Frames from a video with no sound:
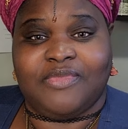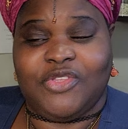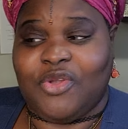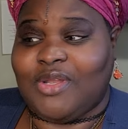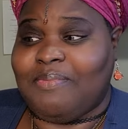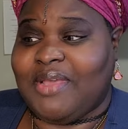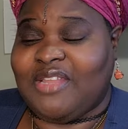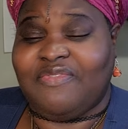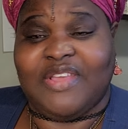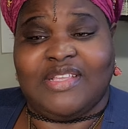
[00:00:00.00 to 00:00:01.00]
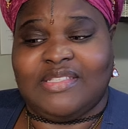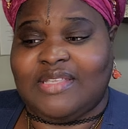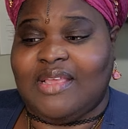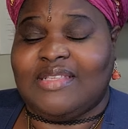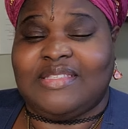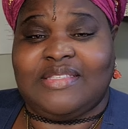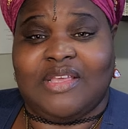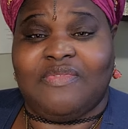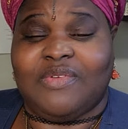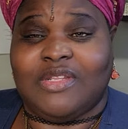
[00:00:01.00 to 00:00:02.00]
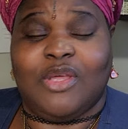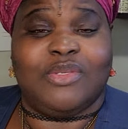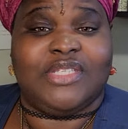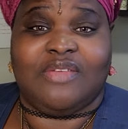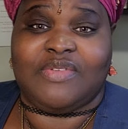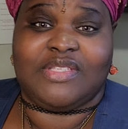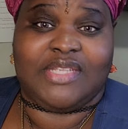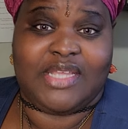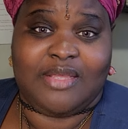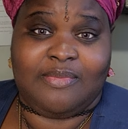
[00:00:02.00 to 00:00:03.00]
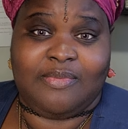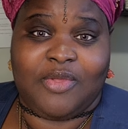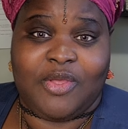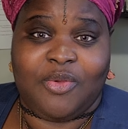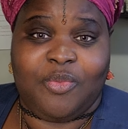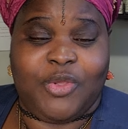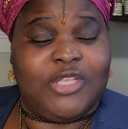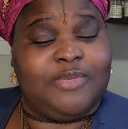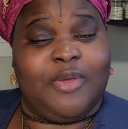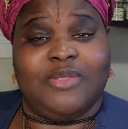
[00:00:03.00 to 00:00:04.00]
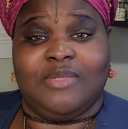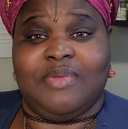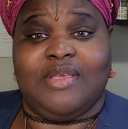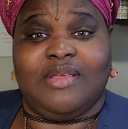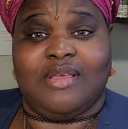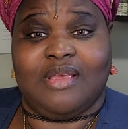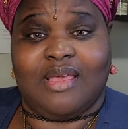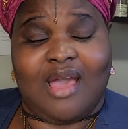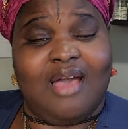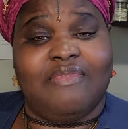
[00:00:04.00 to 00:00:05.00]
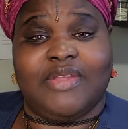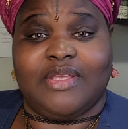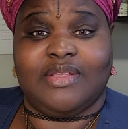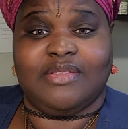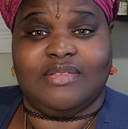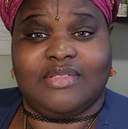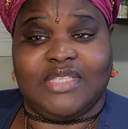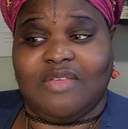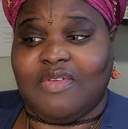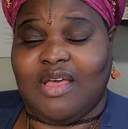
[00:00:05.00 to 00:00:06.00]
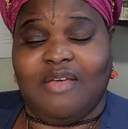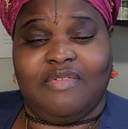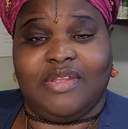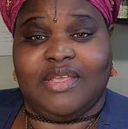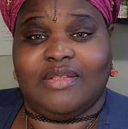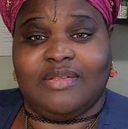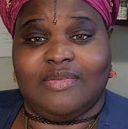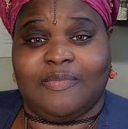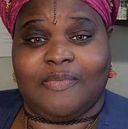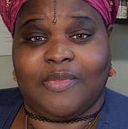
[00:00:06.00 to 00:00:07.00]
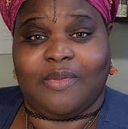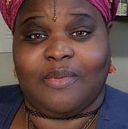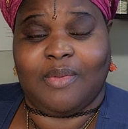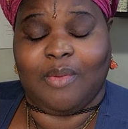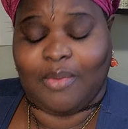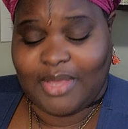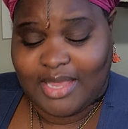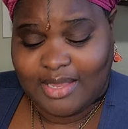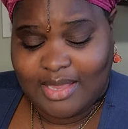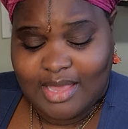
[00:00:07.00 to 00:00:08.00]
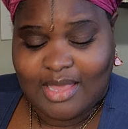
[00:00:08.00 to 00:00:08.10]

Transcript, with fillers: you're going to manifest self low self-esteem when you're supposed to be confident self-confident okay